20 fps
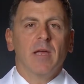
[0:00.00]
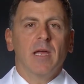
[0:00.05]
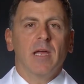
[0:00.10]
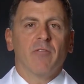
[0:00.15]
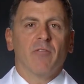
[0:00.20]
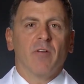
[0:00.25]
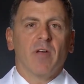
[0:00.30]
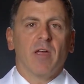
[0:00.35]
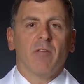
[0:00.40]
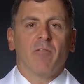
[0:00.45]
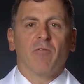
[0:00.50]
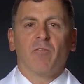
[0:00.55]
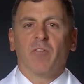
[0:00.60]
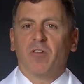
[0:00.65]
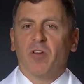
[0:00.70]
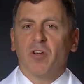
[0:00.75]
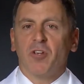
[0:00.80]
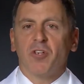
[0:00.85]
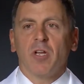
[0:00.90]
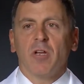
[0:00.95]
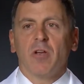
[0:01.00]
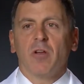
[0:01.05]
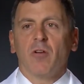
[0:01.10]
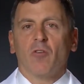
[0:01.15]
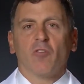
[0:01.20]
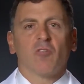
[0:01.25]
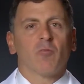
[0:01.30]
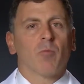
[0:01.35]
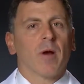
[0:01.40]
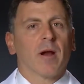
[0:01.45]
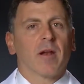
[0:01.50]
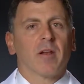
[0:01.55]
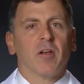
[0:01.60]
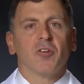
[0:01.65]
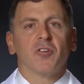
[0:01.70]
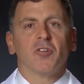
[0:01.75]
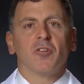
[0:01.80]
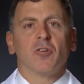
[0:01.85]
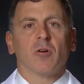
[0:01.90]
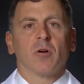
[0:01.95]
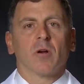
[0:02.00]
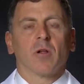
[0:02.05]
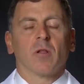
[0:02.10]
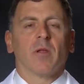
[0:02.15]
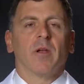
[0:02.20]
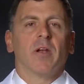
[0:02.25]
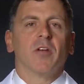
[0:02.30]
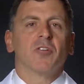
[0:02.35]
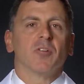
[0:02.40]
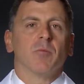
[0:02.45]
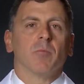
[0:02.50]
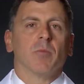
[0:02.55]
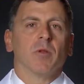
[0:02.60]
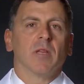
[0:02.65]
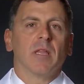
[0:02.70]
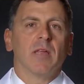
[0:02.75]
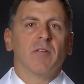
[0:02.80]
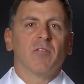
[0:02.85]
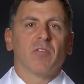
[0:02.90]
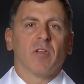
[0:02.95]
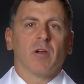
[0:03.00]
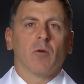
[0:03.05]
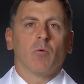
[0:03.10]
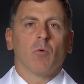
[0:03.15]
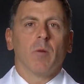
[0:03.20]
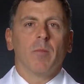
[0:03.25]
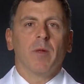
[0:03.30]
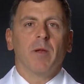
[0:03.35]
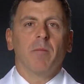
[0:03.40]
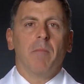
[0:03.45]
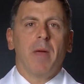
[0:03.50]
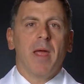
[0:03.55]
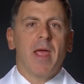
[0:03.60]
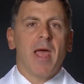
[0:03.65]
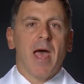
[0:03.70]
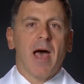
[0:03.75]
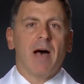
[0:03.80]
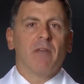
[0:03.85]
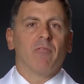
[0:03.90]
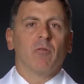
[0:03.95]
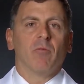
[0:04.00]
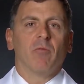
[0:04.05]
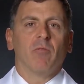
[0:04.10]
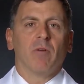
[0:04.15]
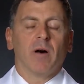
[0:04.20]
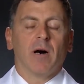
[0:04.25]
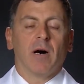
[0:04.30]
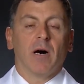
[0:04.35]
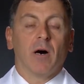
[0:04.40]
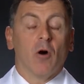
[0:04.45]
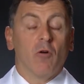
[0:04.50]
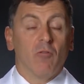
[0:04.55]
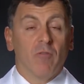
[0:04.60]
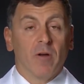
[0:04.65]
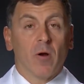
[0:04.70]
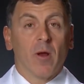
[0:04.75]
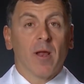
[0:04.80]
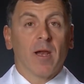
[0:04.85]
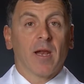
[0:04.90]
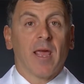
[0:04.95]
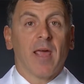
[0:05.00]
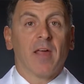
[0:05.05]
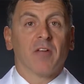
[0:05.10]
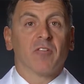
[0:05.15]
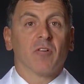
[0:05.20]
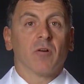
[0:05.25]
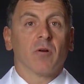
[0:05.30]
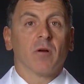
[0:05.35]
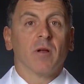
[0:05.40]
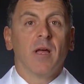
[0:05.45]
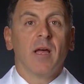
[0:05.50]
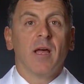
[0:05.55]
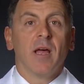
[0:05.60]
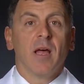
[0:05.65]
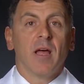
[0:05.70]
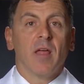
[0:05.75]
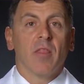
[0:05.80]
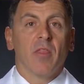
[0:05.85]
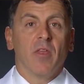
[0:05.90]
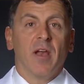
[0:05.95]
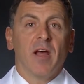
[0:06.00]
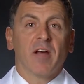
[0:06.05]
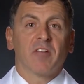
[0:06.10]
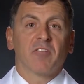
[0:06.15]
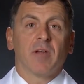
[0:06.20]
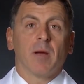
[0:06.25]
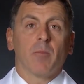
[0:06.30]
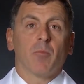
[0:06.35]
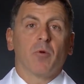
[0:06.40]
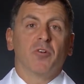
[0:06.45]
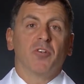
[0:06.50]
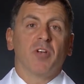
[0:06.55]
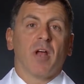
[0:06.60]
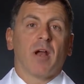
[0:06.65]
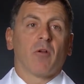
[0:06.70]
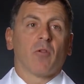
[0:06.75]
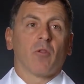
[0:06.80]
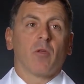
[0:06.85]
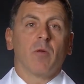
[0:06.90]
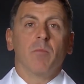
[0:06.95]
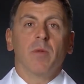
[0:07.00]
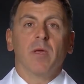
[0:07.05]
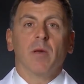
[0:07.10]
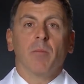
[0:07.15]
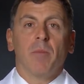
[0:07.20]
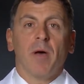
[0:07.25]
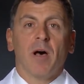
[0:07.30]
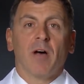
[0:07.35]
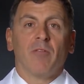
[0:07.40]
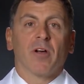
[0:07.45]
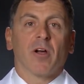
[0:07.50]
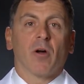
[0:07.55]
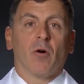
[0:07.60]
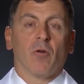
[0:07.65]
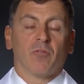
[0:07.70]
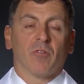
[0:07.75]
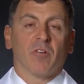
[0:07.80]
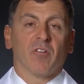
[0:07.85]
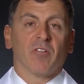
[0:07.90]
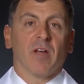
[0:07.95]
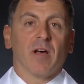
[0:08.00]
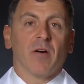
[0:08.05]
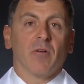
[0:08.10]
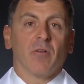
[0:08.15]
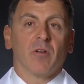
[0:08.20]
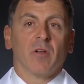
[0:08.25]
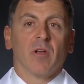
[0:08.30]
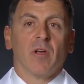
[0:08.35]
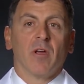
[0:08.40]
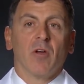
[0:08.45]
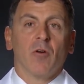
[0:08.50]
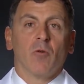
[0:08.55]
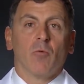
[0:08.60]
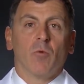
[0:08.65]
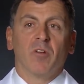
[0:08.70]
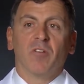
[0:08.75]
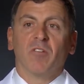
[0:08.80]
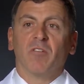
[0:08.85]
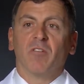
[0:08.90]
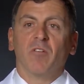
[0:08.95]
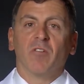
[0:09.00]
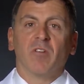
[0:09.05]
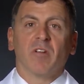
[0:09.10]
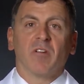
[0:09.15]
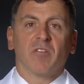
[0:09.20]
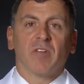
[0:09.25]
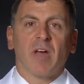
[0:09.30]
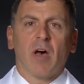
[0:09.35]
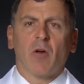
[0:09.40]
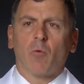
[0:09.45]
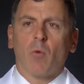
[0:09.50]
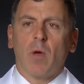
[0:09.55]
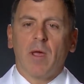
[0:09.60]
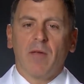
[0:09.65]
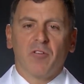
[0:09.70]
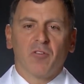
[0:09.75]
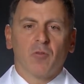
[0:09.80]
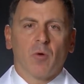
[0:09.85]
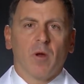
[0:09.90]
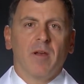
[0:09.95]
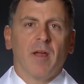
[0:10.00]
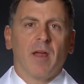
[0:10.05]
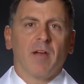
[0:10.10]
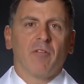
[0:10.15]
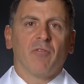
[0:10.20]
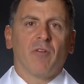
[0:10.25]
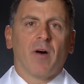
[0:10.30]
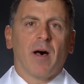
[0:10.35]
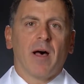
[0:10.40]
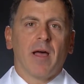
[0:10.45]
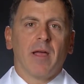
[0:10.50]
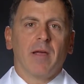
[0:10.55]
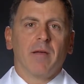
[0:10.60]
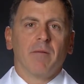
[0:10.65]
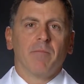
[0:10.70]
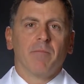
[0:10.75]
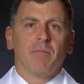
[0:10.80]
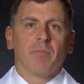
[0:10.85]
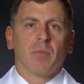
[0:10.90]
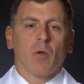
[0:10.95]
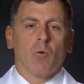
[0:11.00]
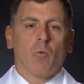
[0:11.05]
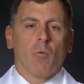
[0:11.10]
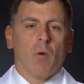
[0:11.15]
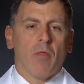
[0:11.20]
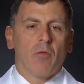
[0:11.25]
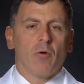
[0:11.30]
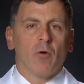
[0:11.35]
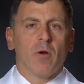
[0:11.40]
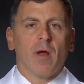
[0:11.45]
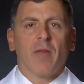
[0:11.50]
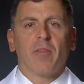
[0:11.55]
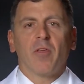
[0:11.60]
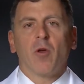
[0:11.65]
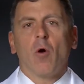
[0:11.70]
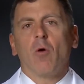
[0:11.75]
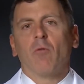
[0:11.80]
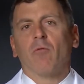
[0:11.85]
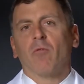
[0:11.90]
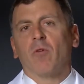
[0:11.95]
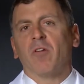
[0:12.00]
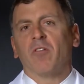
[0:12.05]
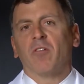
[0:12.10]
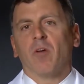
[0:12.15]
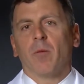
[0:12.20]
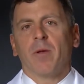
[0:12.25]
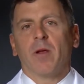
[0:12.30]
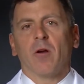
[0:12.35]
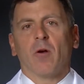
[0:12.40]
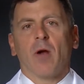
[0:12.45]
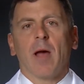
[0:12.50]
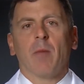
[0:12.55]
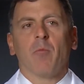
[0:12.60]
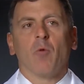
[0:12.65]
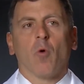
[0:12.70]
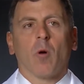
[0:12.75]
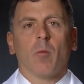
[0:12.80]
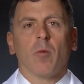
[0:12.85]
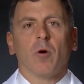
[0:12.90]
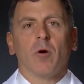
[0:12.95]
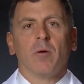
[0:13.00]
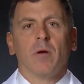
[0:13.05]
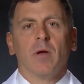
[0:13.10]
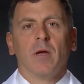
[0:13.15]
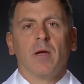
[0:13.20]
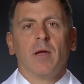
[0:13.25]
If a physician, nurse practitioner, clinician believes that a woman may have a, uh, ovarian cancer, the next step would generally be a pelvic ultrasound, which is using sound waves to identify whether or not the ovaries appear abnormal.